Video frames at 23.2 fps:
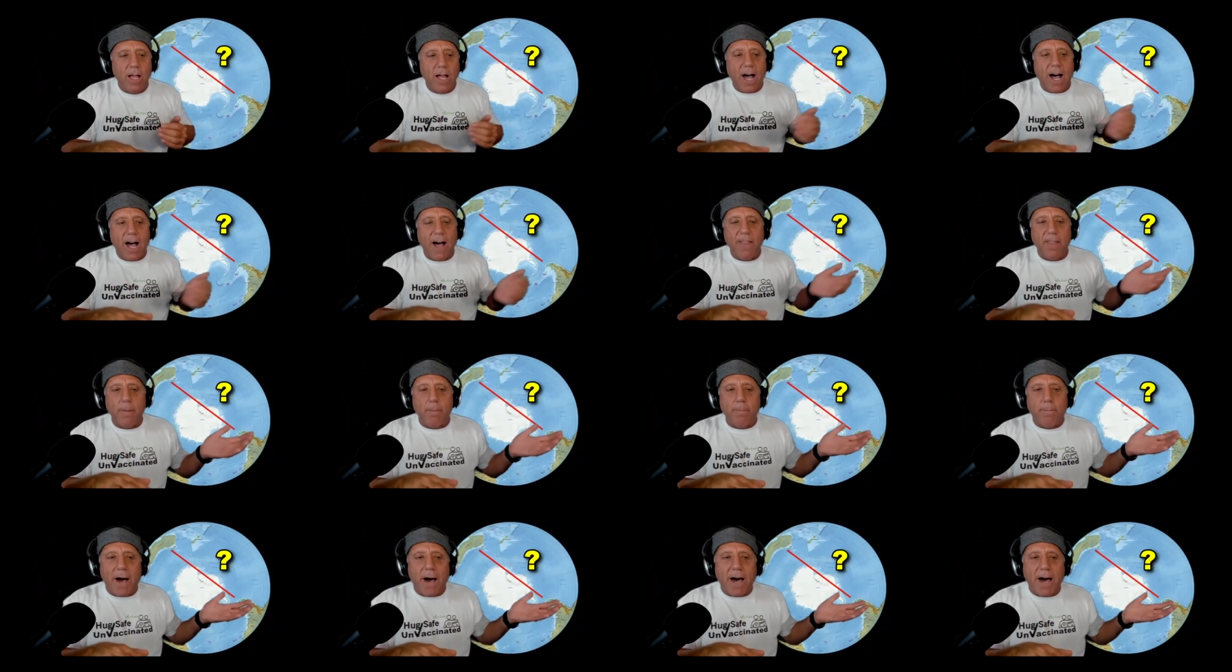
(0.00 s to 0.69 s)
on
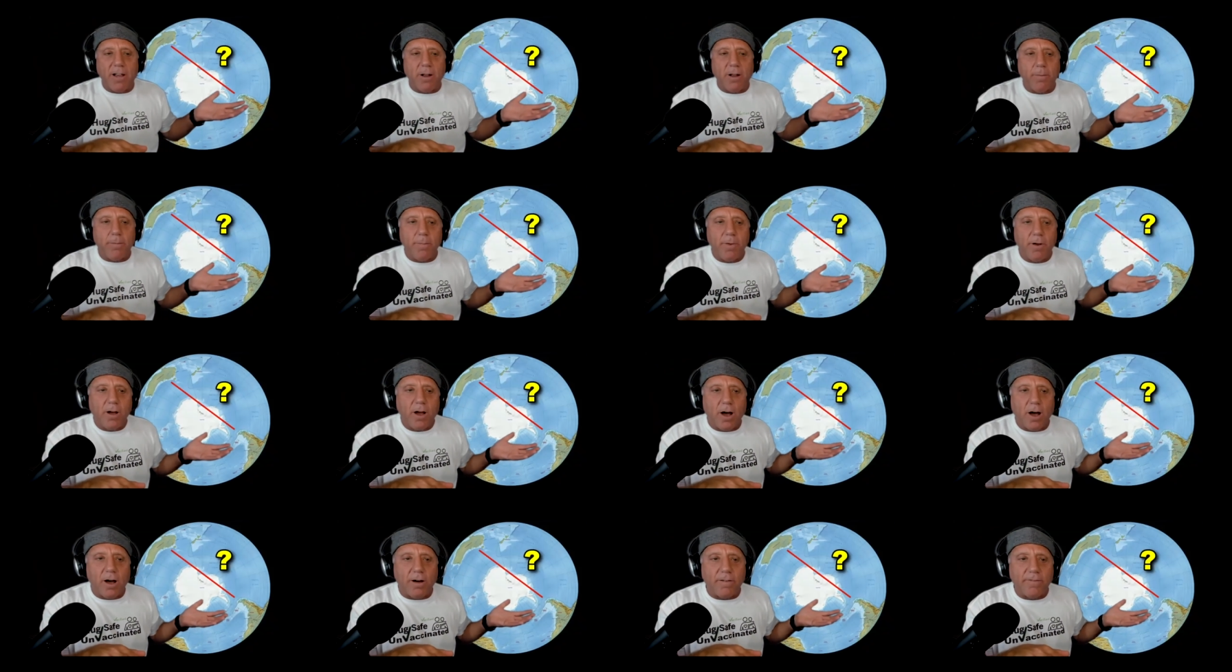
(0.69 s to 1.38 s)
the bottom
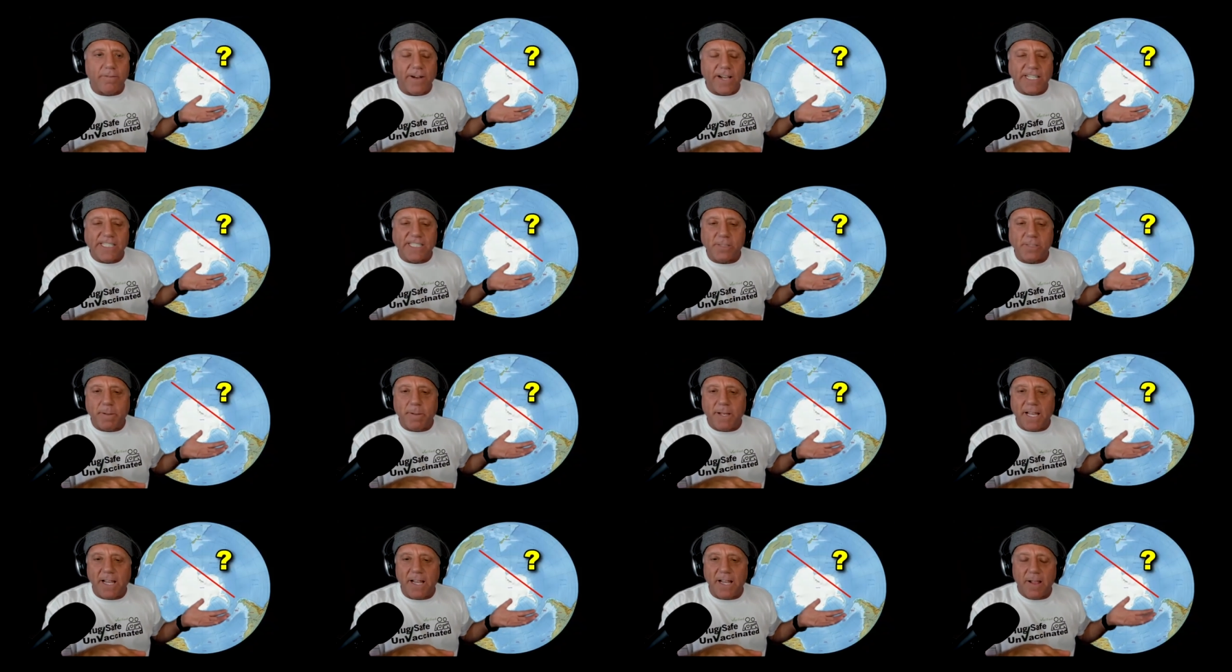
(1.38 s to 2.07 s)
of a
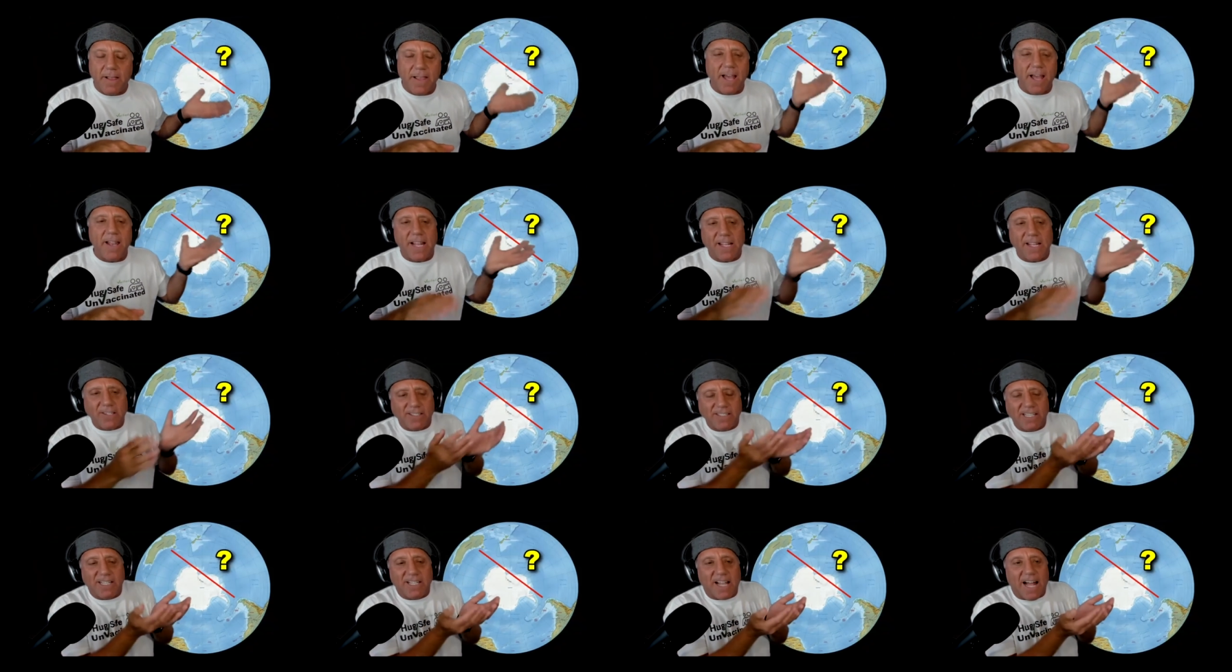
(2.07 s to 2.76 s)
spinning, not just
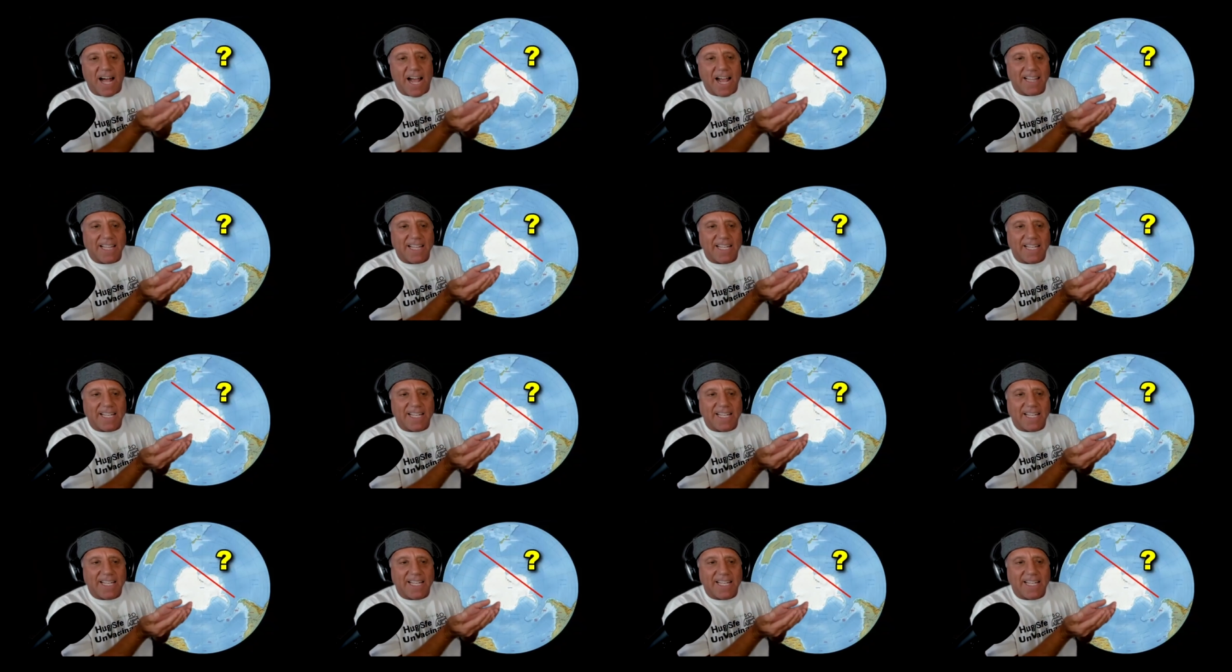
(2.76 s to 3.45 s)
a little island
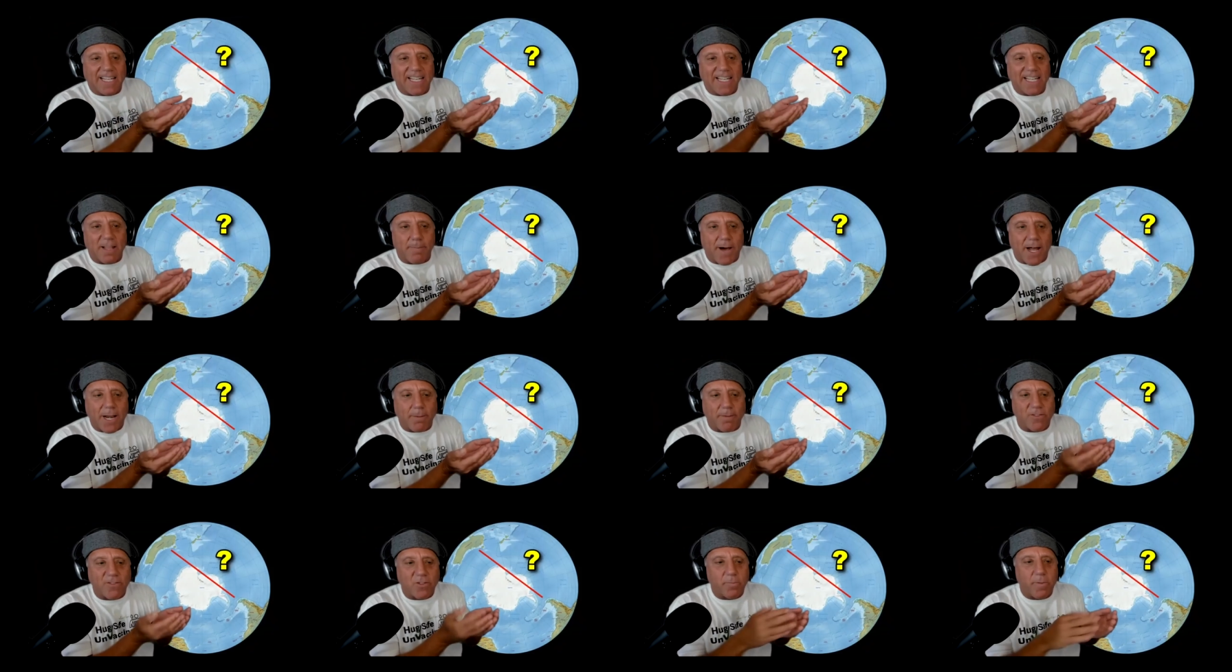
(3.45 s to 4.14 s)
on the
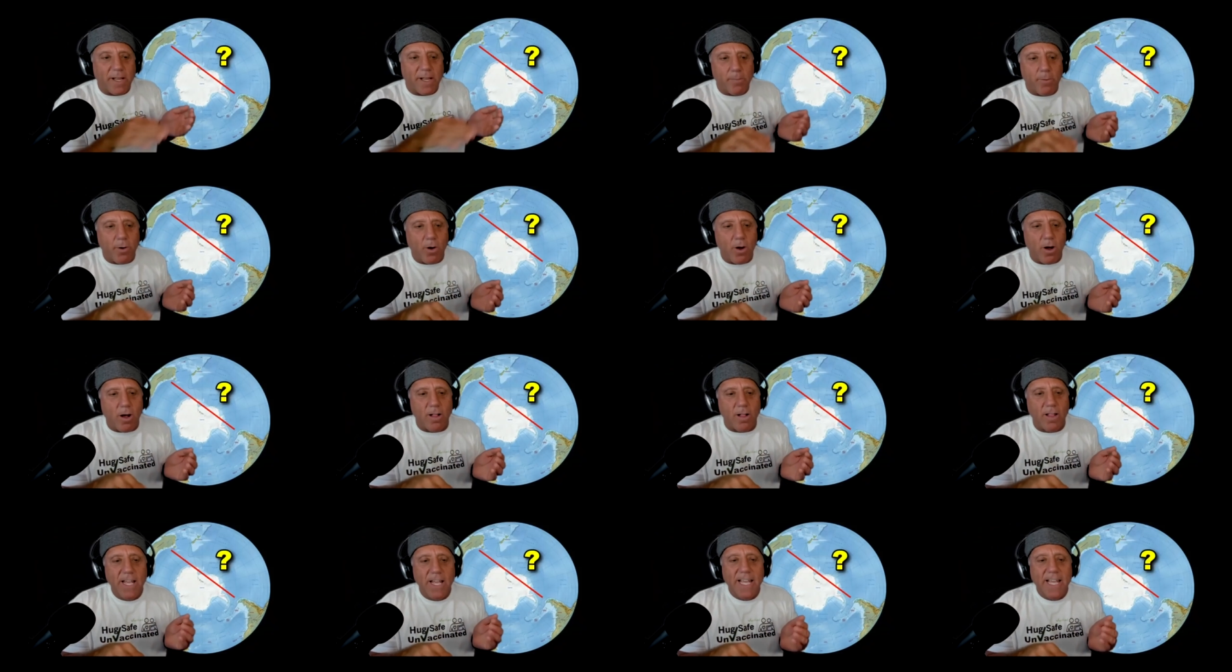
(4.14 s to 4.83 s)
bottom of a
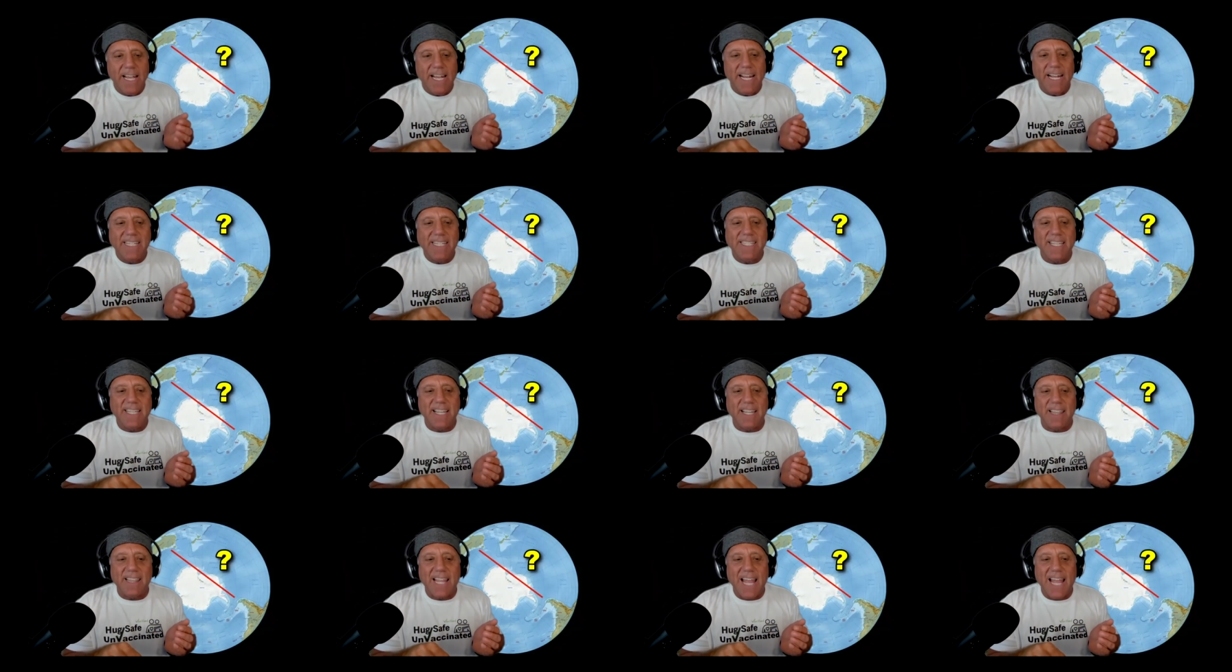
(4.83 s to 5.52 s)
spinning ball. It's the